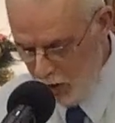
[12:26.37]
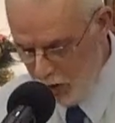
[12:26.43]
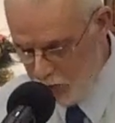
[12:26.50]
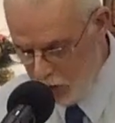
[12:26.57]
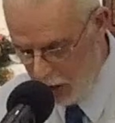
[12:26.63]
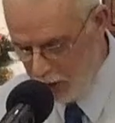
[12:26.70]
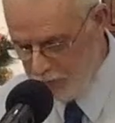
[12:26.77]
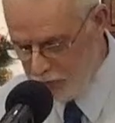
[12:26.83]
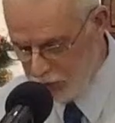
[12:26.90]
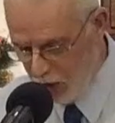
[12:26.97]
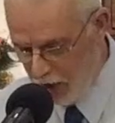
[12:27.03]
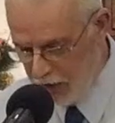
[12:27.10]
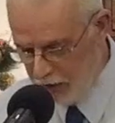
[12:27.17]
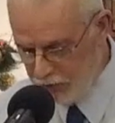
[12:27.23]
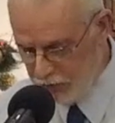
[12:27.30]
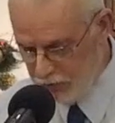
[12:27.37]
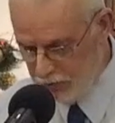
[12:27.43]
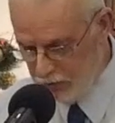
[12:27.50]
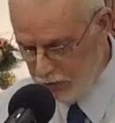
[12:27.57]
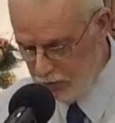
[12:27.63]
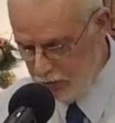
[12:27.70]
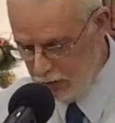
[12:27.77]
James
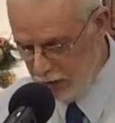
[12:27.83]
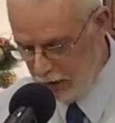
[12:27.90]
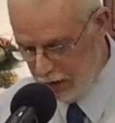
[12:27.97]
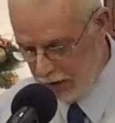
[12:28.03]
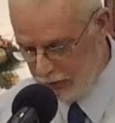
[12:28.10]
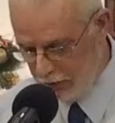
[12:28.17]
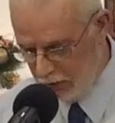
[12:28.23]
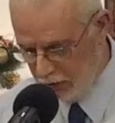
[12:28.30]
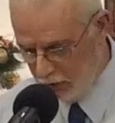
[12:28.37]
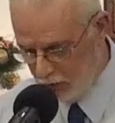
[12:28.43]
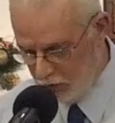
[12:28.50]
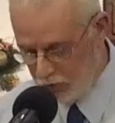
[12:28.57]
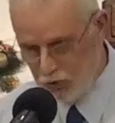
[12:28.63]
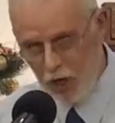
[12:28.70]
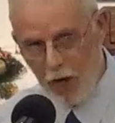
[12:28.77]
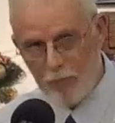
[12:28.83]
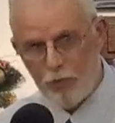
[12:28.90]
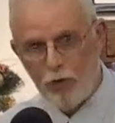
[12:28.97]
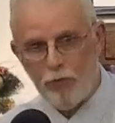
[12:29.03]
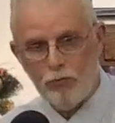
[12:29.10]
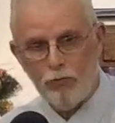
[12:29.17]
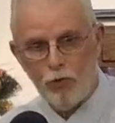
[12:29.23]
cites at the end of the
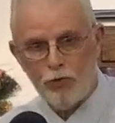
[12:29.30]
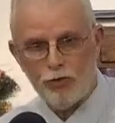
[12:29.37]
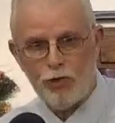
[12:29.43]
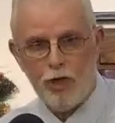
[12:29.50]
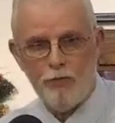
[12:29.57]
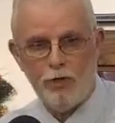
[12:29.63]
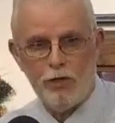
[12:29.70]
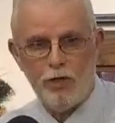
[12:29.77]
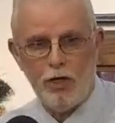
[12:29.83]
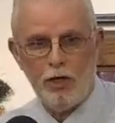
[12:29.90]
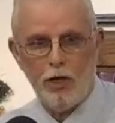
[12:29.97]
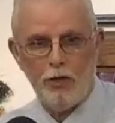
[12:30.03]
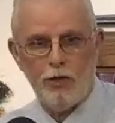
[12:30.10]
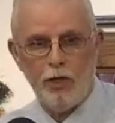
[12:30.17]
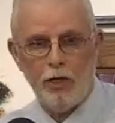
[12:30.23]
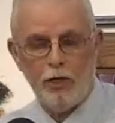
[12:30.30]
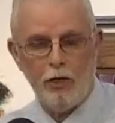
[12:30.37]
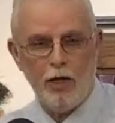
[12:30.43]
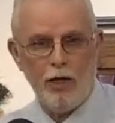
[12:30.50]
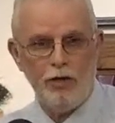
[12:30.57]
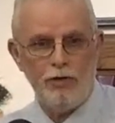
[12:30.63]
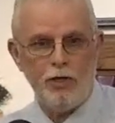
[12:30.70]
chapter in verse 17, I think,
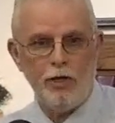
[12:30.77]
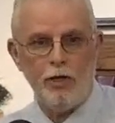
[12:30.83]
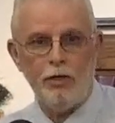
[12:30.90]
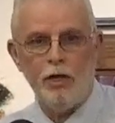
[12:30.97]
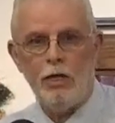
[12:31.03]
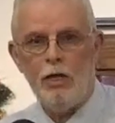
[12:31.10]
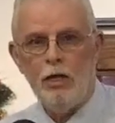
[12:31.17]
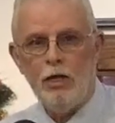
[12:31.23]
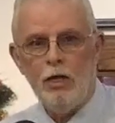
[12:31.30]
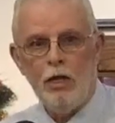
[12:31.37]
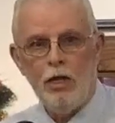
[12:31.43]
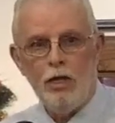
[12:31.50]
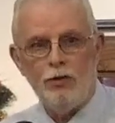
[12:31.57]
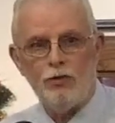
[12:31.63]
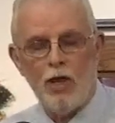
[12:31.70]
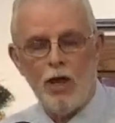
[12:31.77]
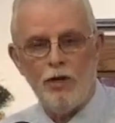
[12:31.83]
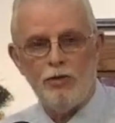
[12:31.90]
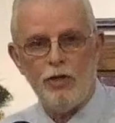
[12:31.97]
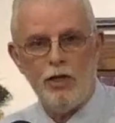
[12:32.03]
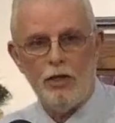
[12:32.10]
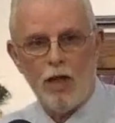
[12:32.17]
and 18 he
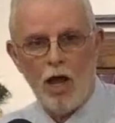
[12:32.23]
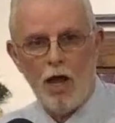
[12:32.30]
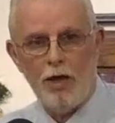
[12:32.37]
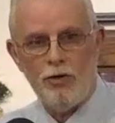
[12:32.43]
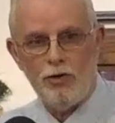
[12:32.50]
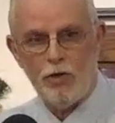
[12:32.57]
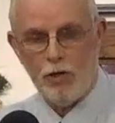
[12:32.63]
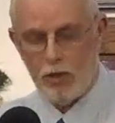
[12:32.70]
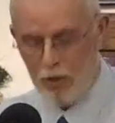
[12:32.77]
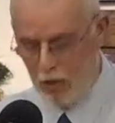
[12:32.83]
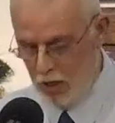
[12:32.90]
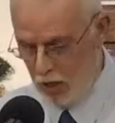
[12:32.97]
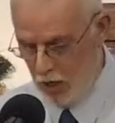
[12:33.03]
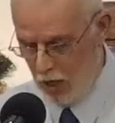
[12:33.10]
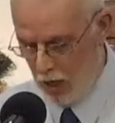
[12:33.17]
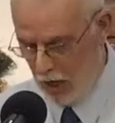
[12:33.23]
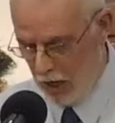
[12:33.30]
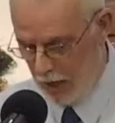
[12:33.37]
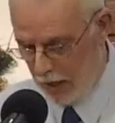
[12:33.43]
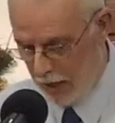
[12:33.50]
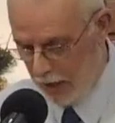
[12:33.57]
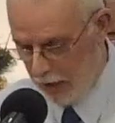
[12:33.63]
cites Elijah
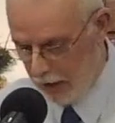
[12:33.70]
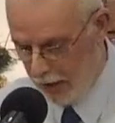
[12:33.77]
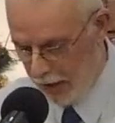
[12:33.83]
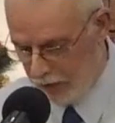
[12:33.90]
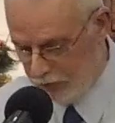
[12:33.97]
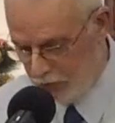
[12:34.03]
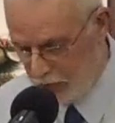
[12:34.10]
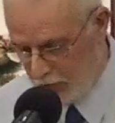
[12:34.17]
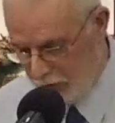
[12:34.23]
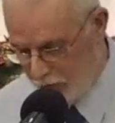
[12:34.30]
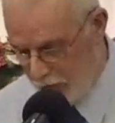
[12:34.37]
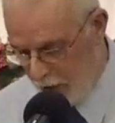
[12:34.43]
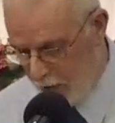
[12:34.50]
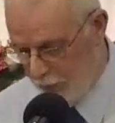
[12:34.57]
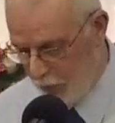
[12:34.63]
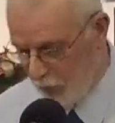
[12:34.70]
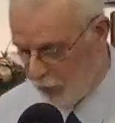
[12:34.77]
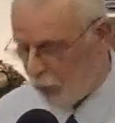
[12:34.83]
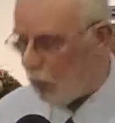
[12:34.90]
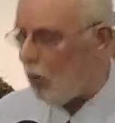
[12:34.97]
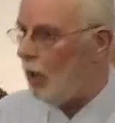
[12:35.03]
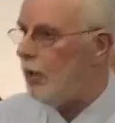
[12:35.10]
uh, as an example
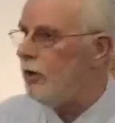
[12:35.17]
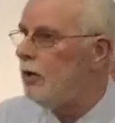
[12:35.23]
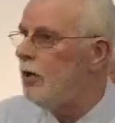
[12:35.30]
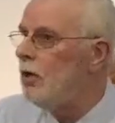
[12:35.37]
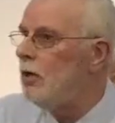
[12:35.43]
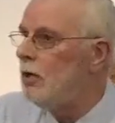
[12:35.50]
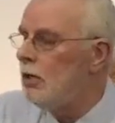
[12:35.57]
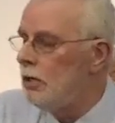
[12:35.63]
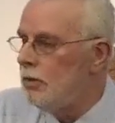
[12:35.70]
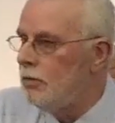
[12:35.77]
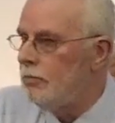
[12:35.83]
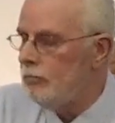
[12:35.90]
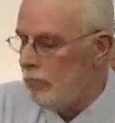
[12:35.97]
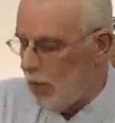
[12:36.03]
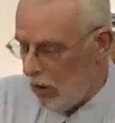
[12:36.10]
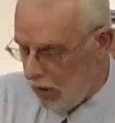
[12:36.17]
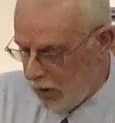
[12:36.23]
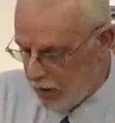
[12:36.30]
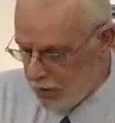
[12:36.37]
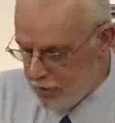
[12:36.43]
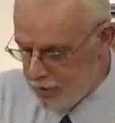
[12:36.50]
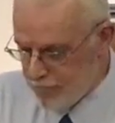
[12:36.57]
of one
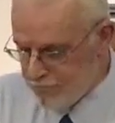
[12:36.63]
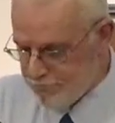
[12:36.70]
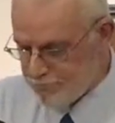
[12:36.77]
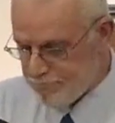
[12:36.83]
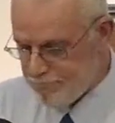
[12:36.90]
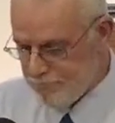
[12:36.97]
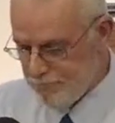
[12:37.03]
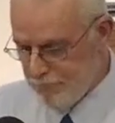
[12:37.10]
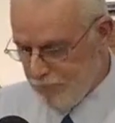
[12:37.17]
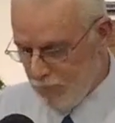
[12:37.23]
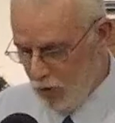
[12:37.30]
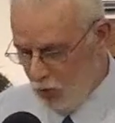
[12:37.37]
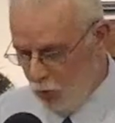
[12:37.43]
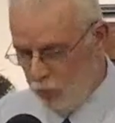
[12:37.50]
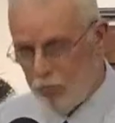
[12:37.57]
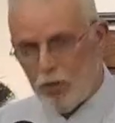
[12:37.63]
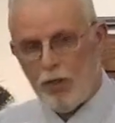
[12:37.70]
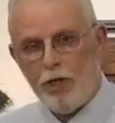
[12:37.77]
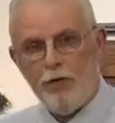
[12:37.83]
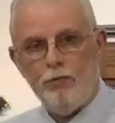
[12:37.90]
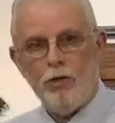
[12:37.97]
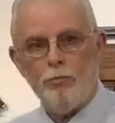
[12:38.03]
uh, who
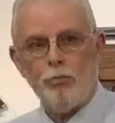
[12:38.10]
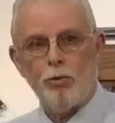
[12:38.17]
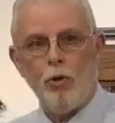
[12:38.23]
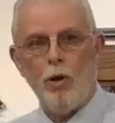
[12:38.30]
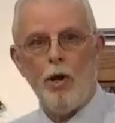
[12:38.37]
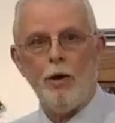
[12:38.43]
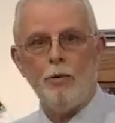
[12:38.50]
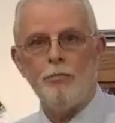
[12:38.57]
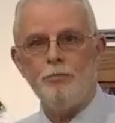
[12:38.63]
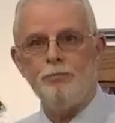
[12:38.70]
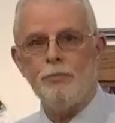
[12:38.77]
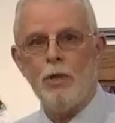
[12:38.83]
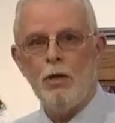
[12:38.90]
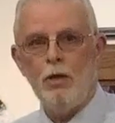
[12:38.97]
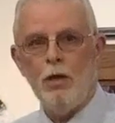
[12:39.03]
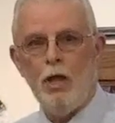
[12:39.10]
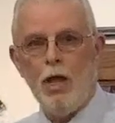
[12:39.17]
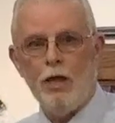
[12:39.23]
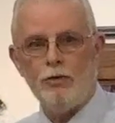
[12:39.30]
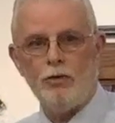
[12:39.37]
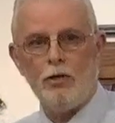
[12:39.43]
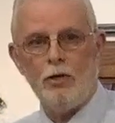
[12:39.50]
believed in prayer,
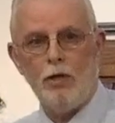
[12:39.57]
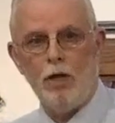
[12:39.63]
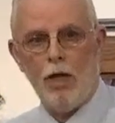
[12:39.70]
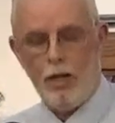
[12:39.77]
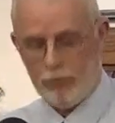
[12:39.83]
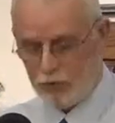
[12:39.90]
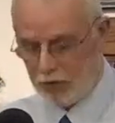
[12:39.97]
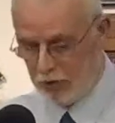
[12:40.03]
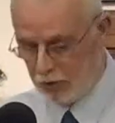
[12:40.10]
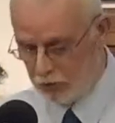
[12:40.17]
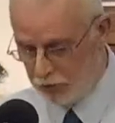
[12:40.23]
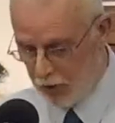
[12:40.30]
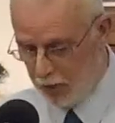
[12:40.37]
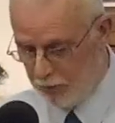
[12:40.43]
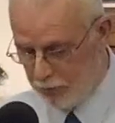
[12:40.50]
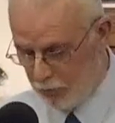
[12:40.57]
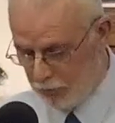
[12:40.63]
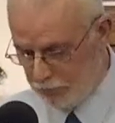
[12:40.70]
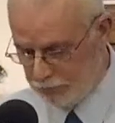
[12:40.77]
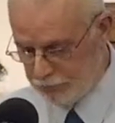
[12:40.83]
as an, as an example.